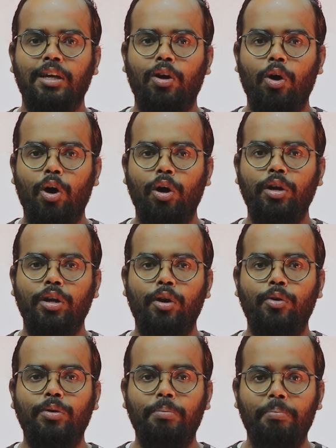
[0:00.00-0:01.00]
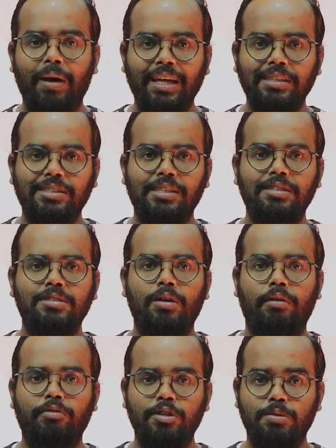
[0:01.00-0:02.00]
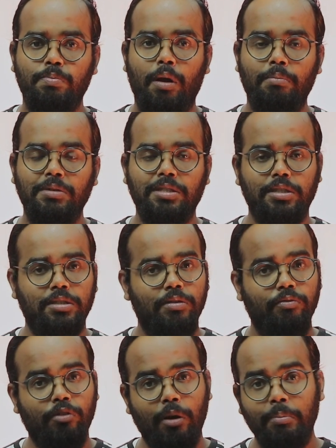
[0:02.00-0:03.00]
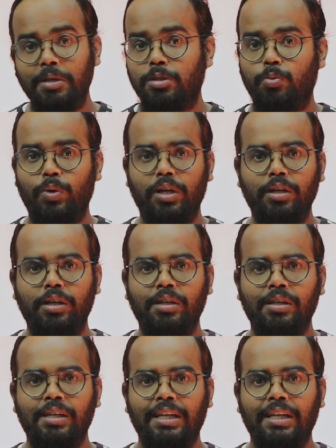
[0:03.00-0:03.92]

God reminds us of His promises from His word,